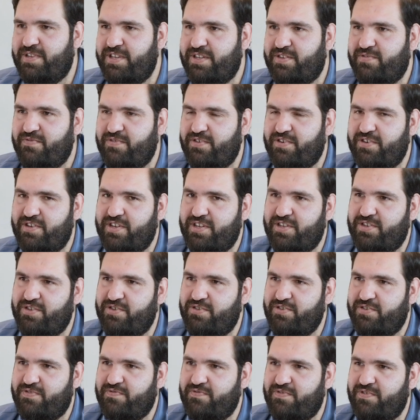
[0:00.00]
this video is
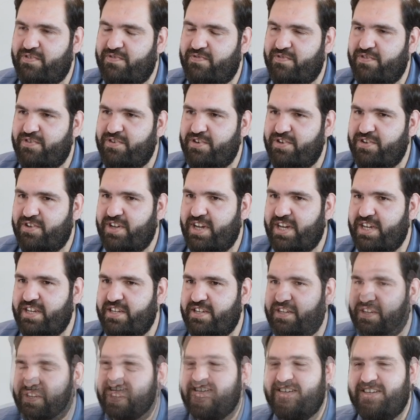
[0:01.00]
useful for you
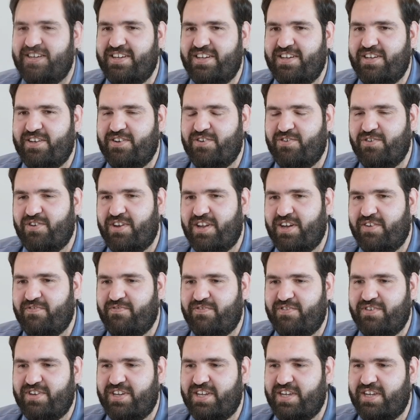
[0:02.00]
guys. Good luck
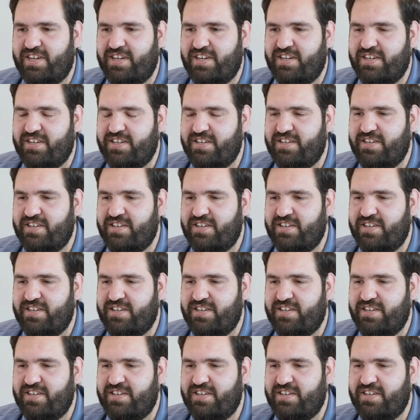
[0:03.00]
for the